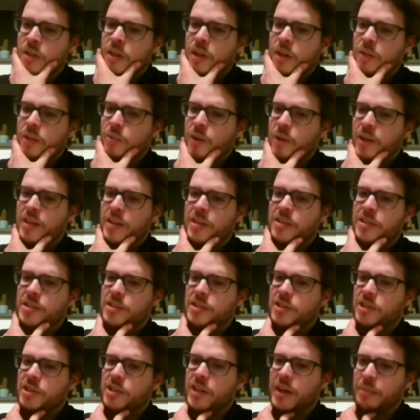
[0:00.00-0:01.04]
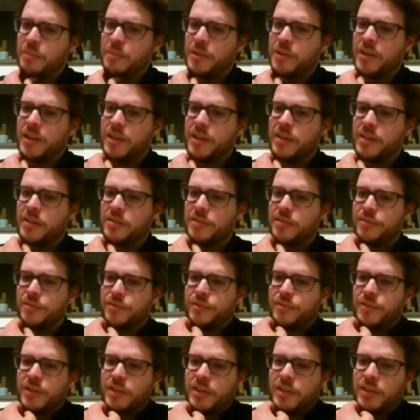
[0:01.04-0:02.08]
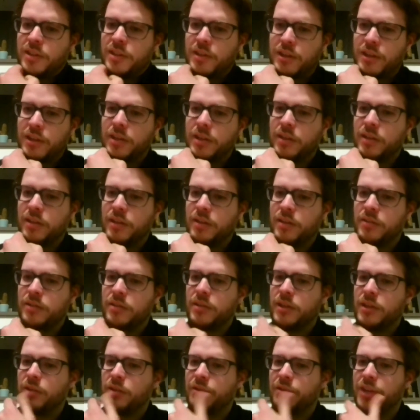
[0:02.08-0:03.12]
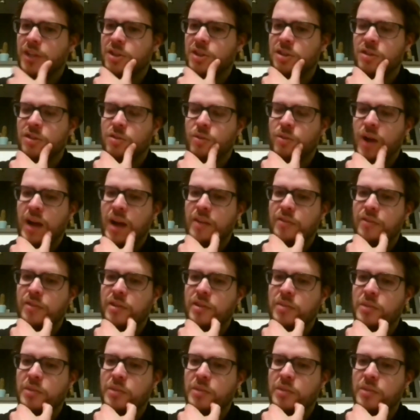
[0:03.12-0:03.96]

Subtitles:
Why there's such an uptake of an innovation driver.